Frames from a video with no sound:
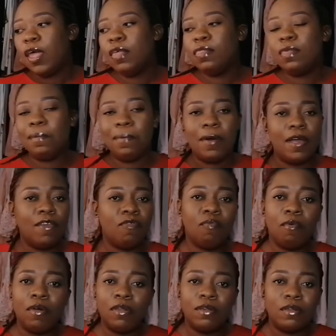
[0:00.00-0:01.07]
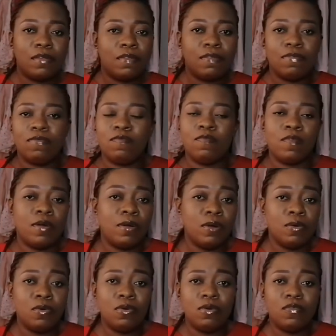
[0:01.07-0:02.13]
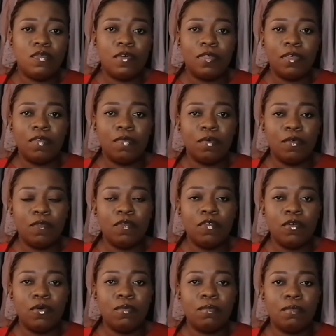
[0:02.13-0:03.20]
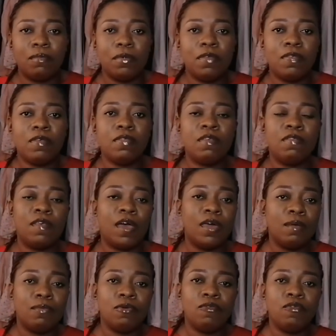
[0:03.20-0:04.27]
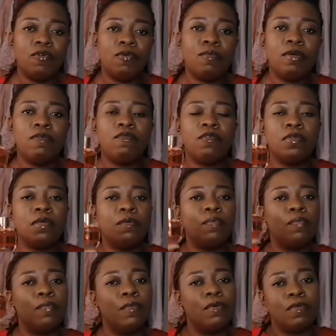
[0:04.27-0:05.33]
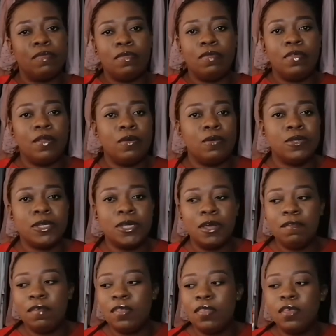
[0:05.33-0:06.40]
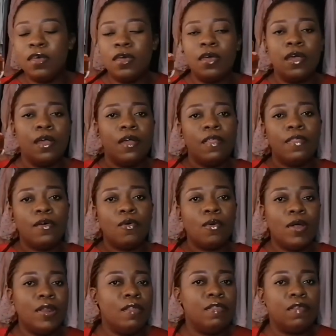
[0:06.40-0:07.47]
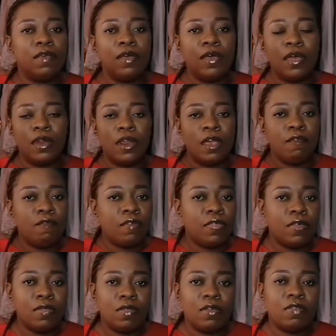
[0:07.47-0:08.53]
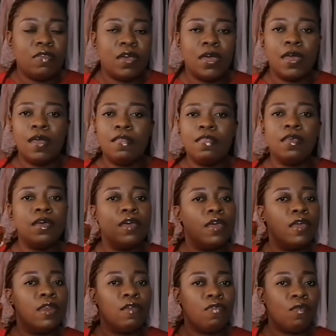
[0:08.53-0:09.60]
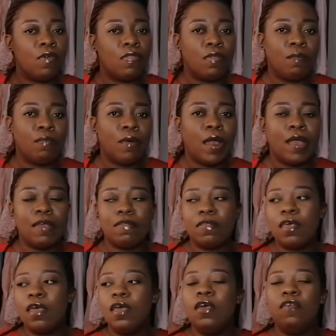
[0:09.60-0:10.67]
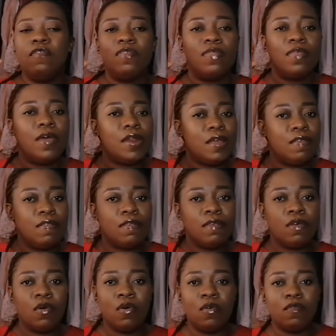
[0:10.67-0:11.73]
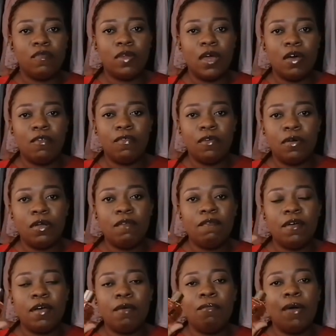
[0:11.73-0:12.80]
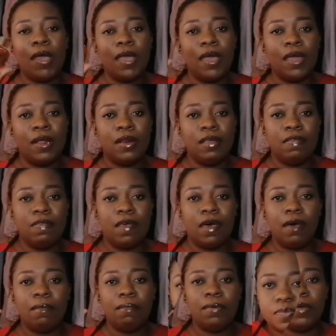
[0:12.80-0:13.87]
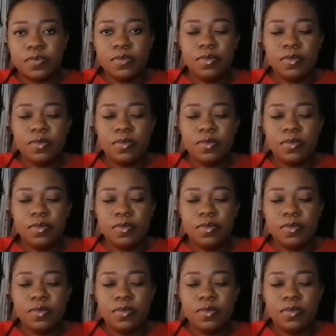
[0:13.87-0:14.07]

And the price point is very good for this perfume. It's a designer perfume, and for the longevity, the quality and everything that you're getting, it is worth the price. So that is Girl of Now Forever by Elisab.